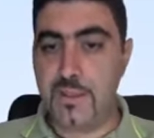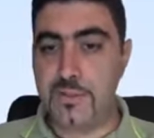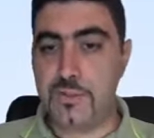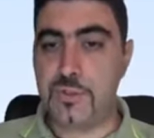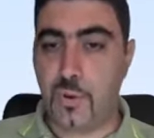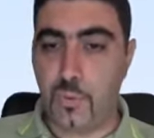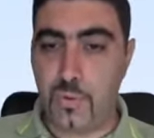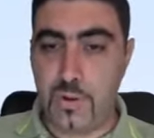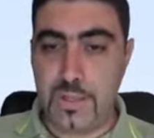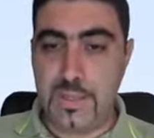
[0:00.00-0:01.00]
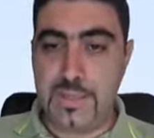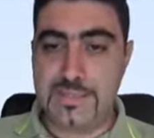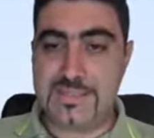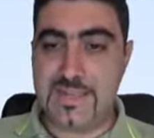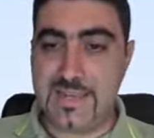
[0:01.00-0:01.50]
So
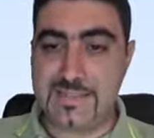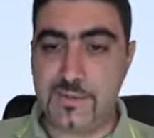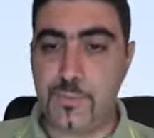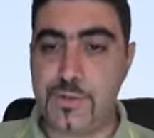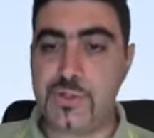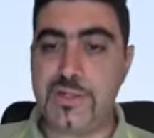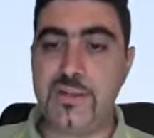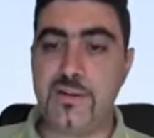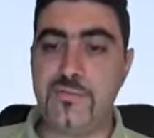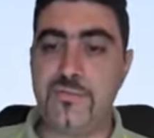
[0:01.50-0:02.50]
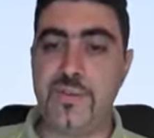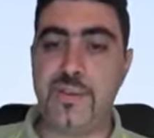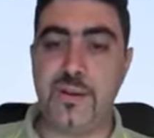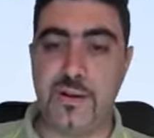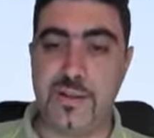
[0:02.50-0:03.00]
selecting which linear
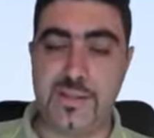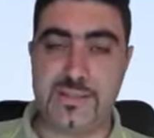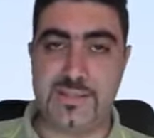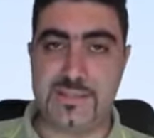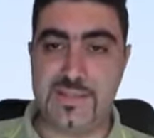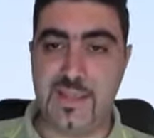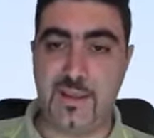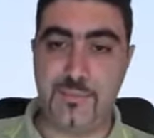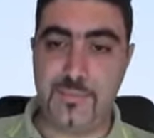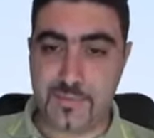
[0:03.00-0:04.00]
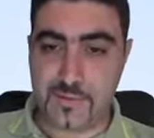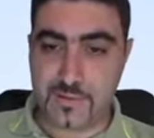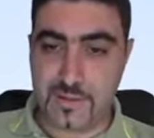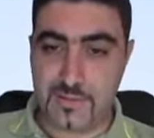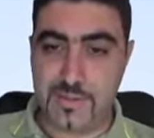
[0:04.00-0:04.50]
figure is the tab
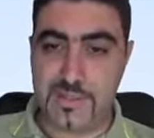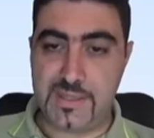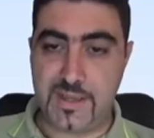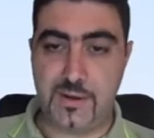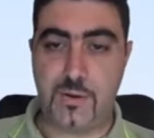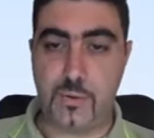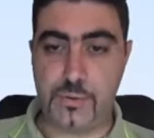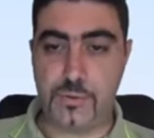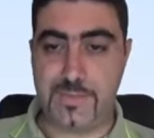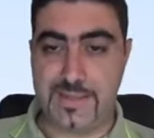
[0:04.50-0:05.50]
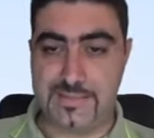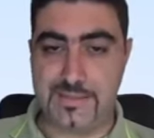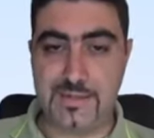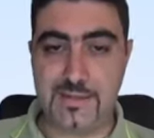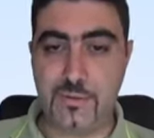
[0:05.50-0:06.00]
can be done
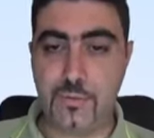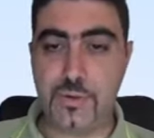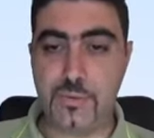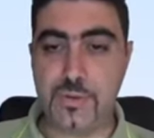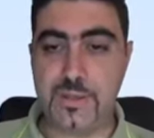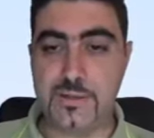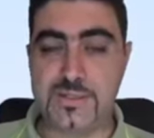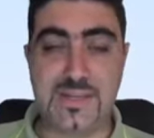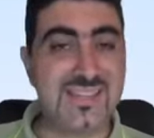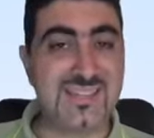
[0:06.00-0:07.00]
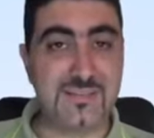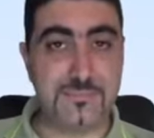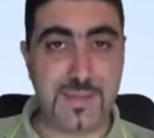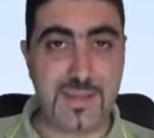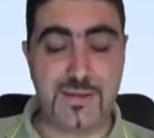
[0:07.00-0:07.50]
automatically or you can select it
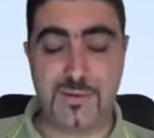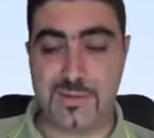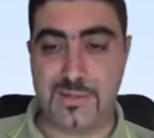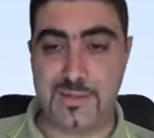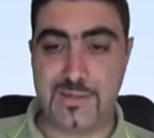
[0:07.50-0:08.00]
manually.